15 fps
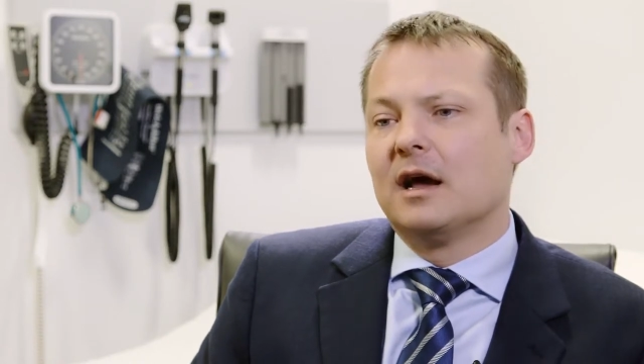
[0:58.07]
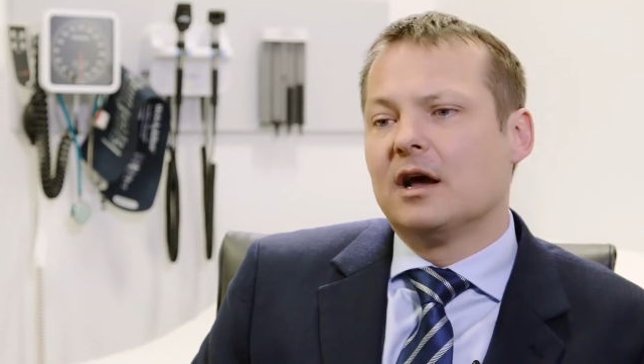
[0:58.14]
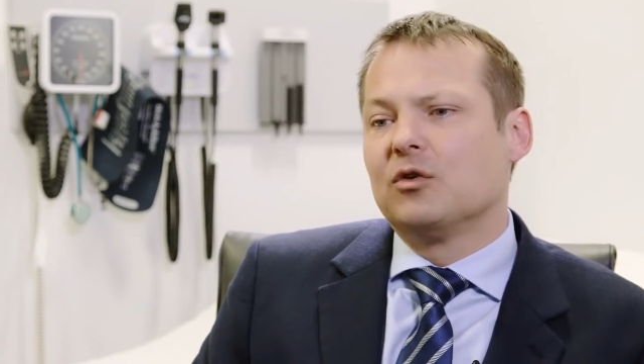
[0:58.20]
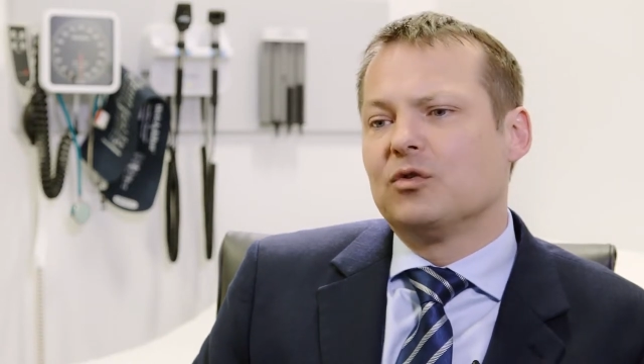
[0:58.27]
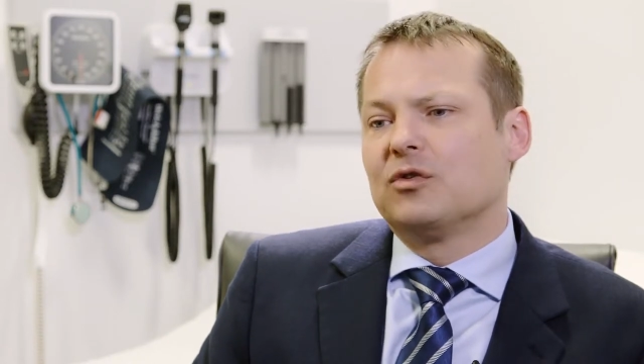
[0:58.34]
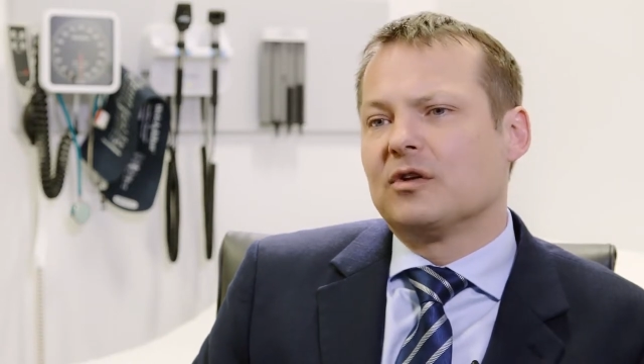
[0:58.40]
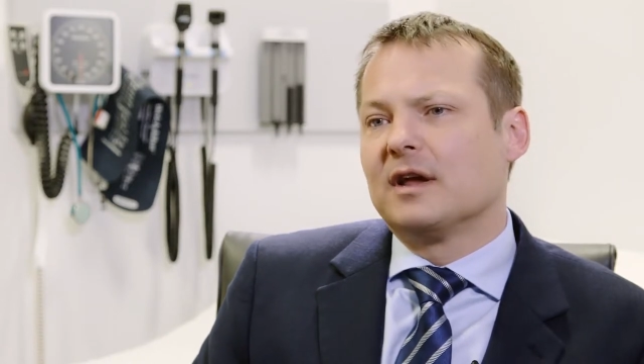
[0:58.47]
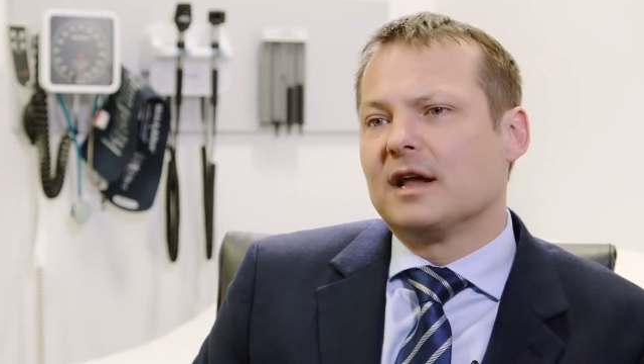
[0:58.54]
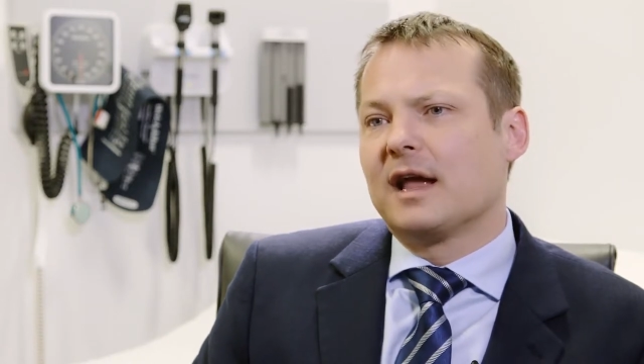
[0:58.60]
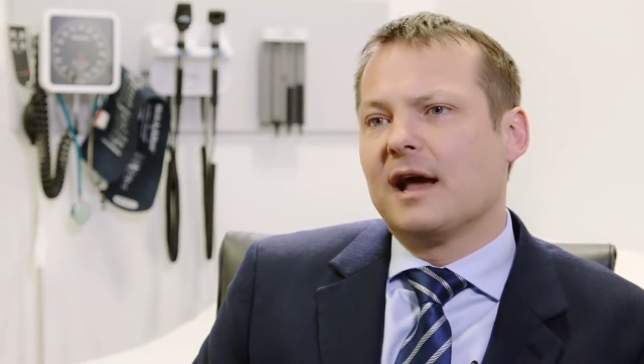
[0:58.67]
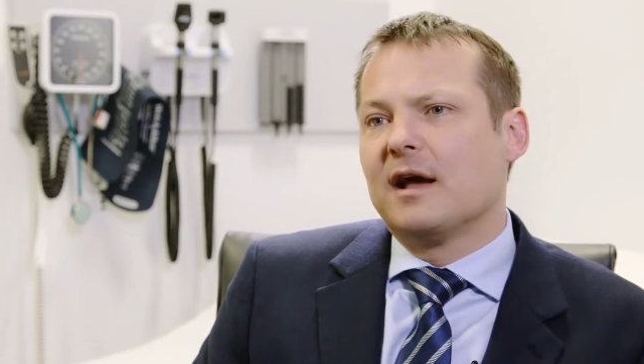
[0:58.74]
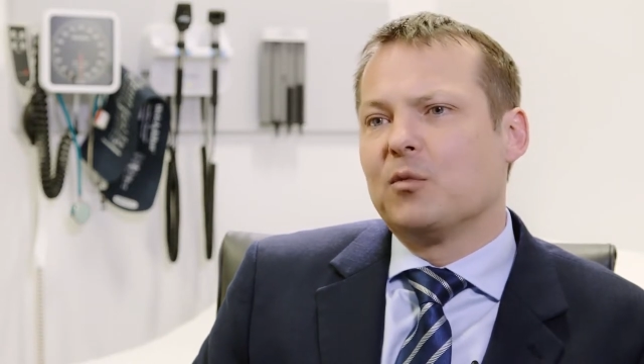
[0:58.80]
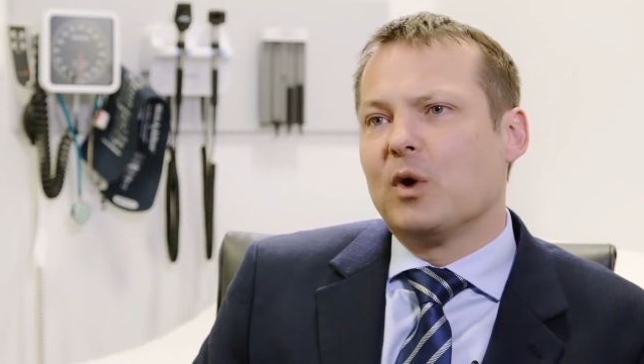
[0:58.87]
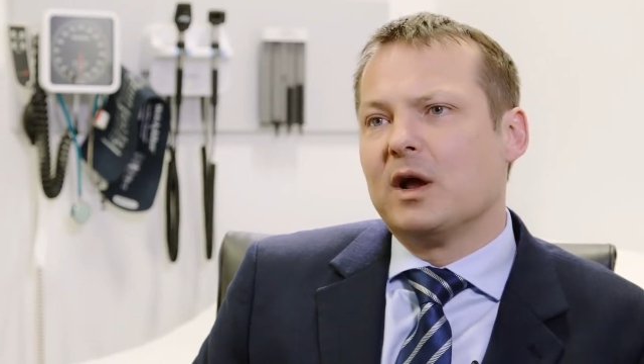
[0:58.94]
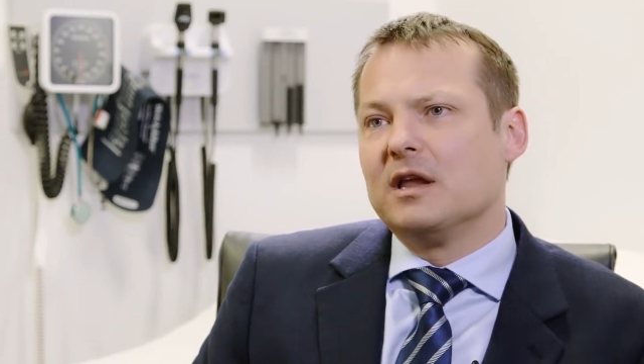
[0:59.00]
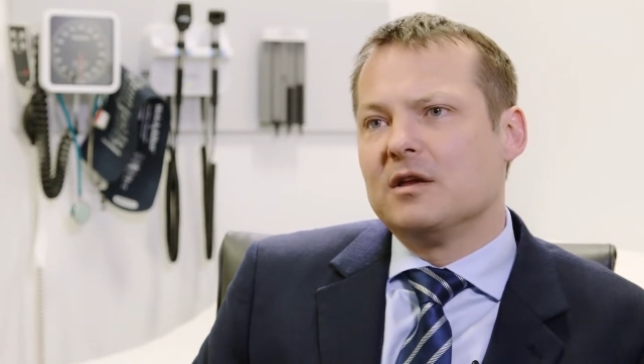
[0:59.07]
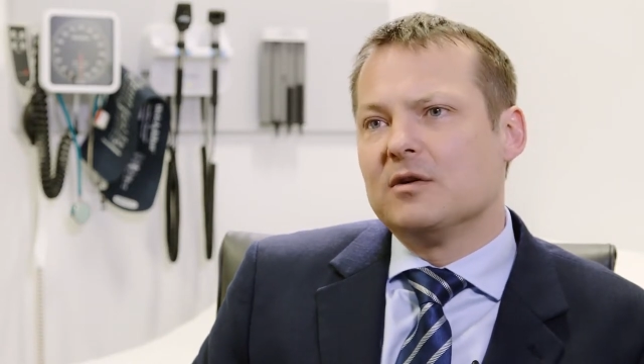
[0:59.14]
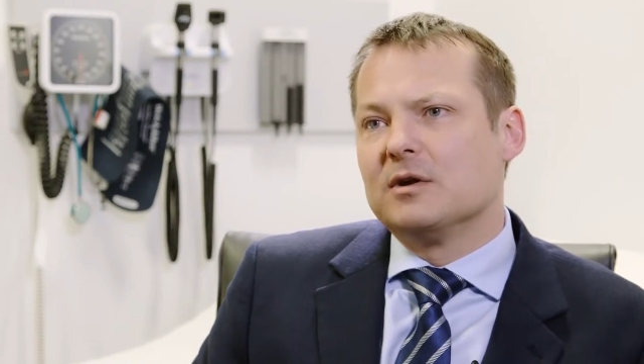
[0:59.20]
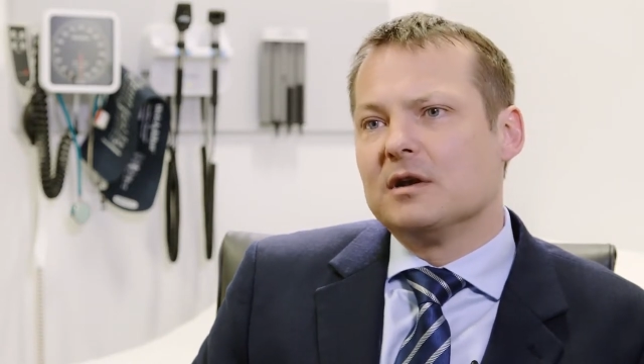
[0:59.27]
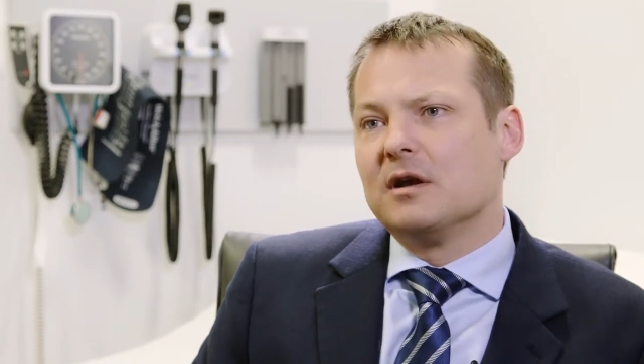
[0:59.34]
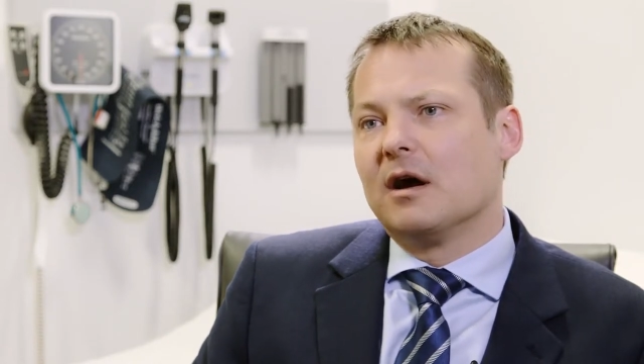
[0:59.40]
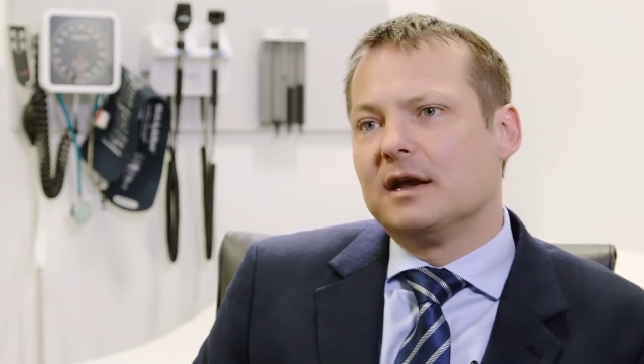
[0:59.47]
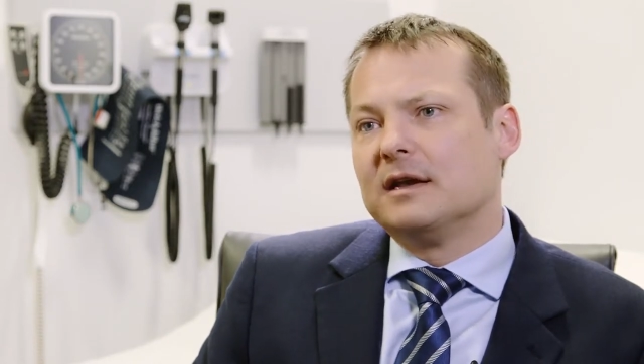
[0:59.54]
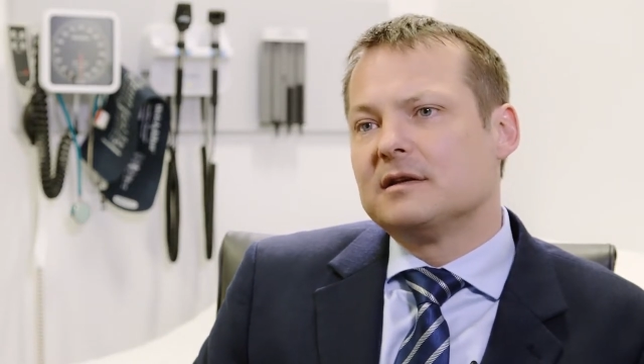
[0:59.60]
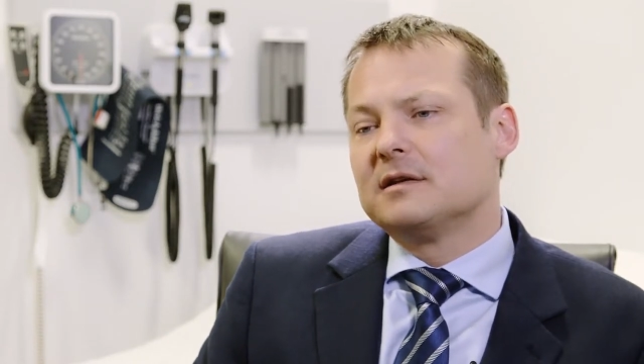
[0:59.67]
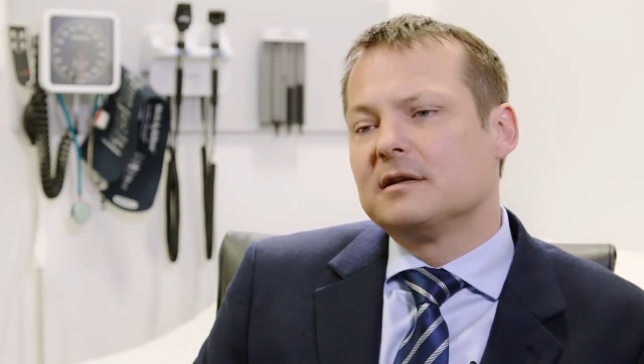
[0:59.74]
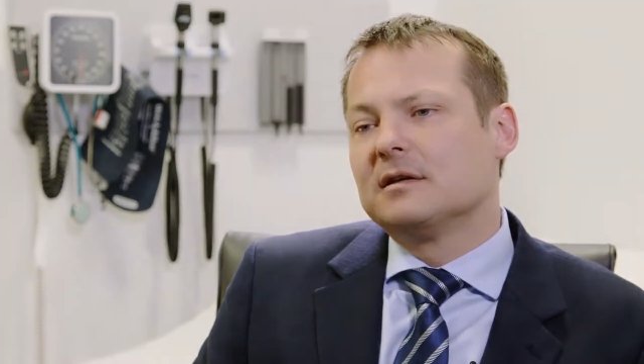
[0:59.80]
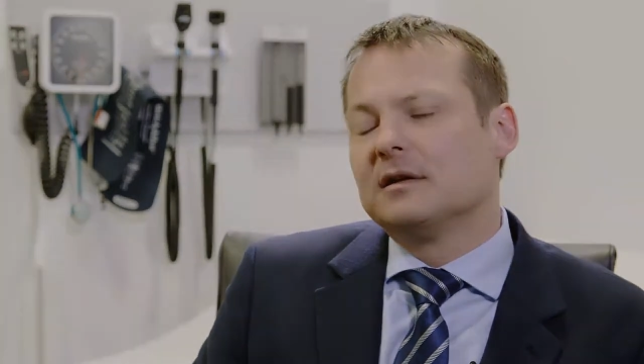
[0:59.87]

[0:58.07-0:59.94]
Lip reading: and also it can wake you at night.